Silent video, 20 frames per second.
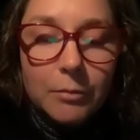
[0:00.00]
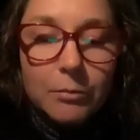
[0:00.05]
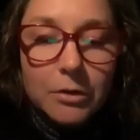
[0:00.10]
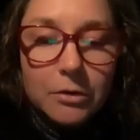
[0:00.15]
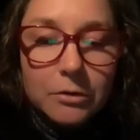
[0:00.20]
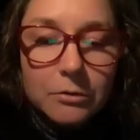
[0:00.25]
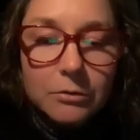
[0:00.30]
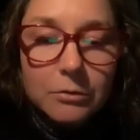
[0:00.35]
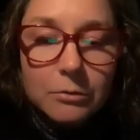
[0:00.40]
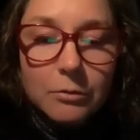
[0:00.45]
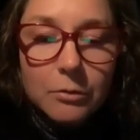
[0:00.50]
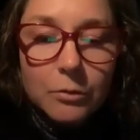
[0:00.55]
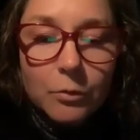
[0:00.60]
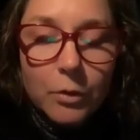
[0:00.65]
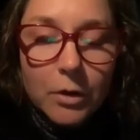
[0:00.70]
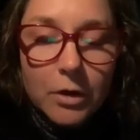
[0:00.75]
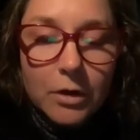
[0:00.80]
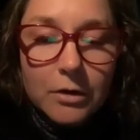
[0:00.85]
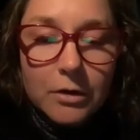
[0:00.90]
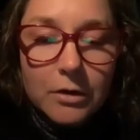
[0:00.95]

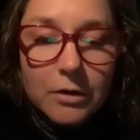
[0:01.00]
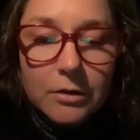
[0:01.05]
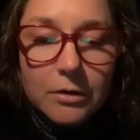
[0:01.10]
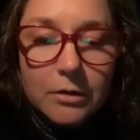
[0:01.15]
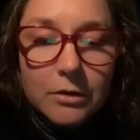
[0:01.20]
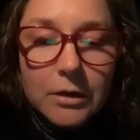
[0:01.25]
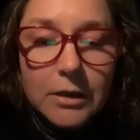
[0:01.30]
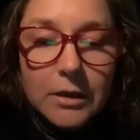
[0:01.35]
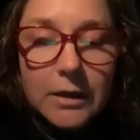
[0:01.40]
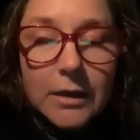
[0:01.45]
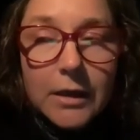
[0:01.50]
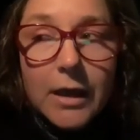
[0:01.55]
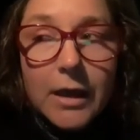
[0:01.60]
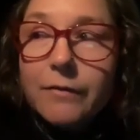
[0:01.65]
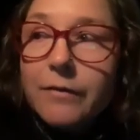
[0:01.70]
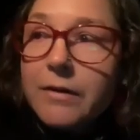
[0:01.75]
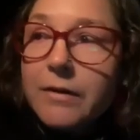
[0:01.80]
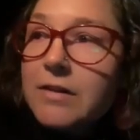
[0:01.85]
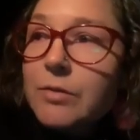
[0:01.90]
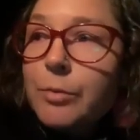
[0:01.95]
who
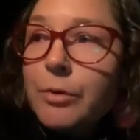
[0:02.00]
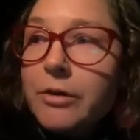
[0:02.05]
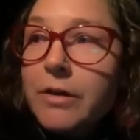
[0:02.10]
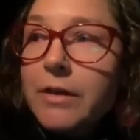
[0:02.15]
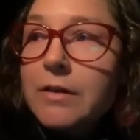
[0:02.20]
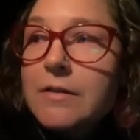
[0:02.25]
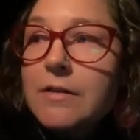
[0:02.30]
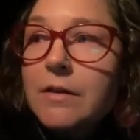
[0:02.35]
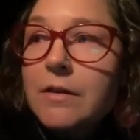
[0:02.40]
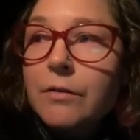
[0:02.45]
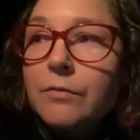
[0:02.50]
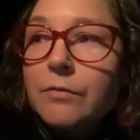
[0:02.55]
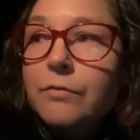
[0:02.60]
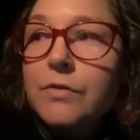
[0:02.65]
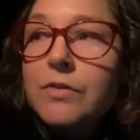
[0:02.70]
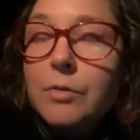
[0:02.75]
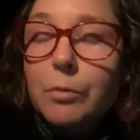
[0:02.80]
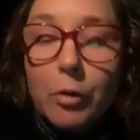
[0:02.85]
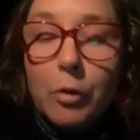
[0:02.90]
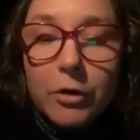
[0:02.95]
have experience of
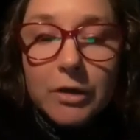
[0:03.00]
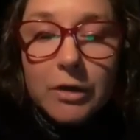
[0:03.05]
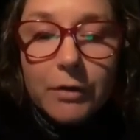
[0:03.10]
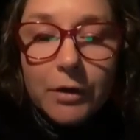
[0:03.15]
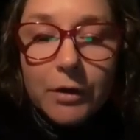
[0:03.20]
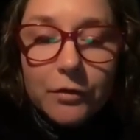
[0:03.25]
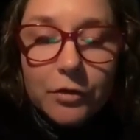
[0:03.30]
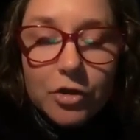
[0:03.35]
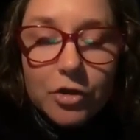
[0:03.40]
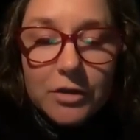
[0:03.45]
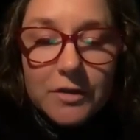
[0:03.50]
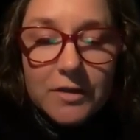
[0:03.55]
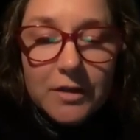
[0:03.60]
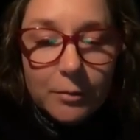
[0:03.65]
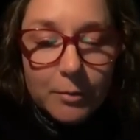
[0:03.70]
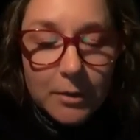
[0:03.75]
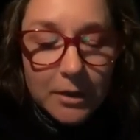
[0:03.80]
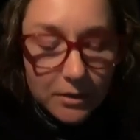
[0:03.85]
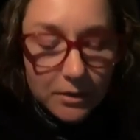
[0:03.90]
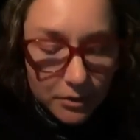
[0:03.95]
supporting refugees
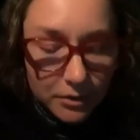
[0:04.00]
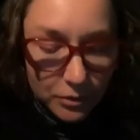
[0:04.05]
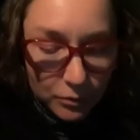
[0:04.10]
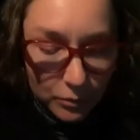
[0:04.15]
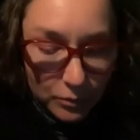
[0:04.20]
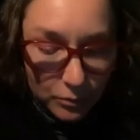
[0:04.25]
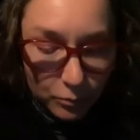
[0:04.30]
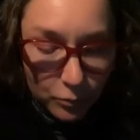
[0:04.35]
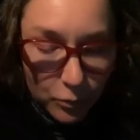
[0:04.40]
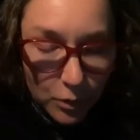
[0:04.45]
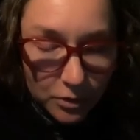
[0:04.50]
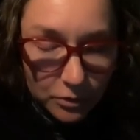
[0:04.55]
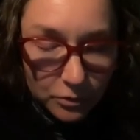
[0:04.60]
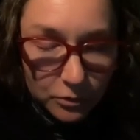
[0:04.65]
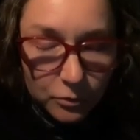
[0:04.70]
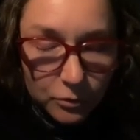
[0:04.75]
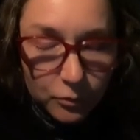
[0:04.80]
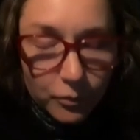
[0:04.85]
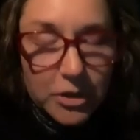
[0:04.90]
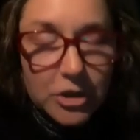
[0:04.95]
coming into
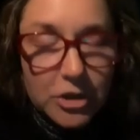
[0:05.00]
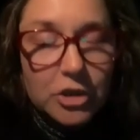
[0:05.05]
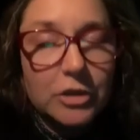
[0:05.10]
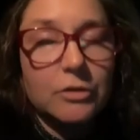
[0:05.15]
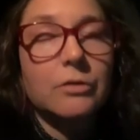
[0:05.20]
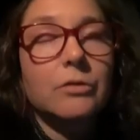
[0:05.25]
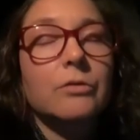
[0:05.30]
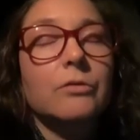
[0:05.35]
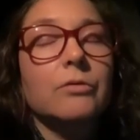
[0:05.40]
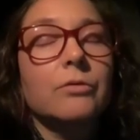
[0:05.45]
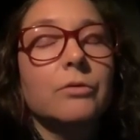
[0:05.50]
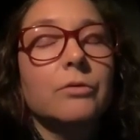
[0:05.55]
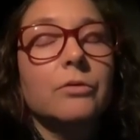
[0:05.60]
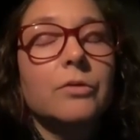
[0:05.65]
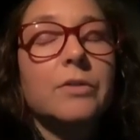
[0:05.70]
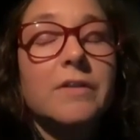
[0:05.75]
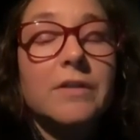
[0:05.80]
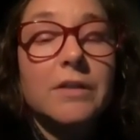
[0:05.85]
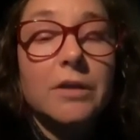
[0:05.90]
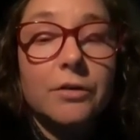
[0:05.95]
Waterloo region through
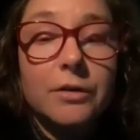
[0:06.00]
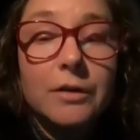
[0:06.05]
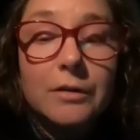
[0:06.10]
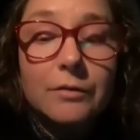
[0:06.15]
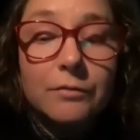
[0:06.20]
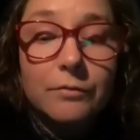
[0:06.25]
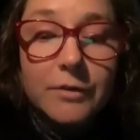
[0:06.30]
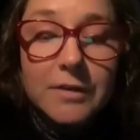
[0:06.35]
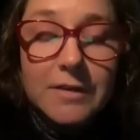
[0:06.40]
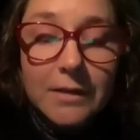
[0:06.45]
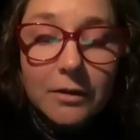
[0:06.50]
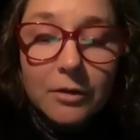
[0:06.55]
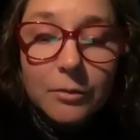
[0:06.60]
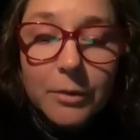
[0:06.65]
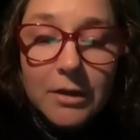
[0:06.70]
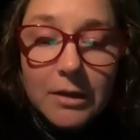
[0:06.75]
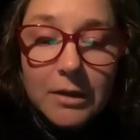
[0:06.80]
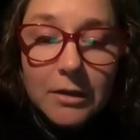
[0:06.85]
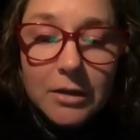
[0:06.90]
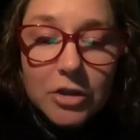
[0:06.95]
the Syrian
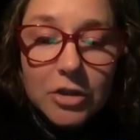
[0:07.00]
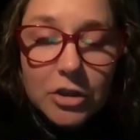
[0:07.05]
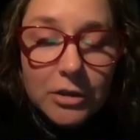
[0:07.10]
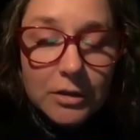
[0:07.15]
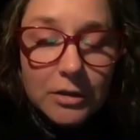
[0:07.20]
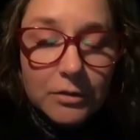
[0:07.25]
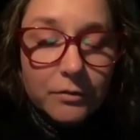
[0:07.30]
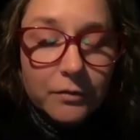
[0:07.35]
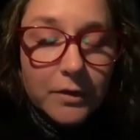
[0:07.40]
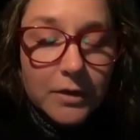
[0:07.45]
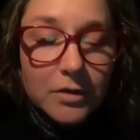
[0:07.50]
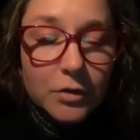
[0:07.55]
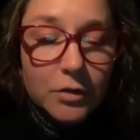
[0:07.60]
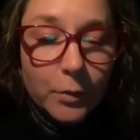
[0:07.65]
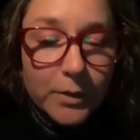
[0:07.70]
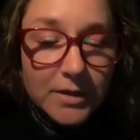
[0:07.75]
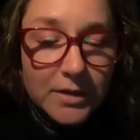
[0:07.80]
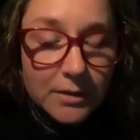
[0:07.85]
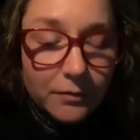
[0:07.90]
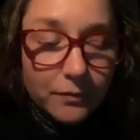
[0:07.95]
Resettlement Initiative in
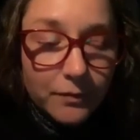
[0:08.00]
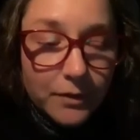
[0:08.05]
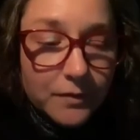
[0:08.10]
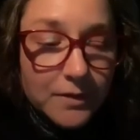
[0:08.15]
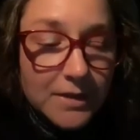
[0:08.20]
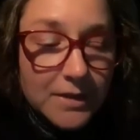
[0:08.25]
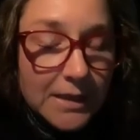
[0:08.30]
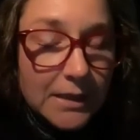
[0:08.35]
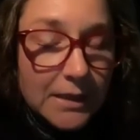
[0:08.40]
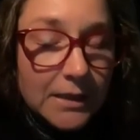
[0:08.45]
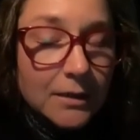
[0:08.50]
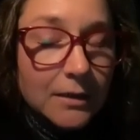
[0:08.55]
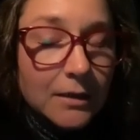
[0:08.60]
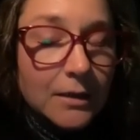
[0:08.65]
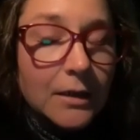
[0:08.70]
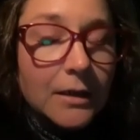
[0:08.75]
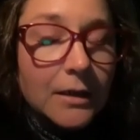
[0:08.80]
2015.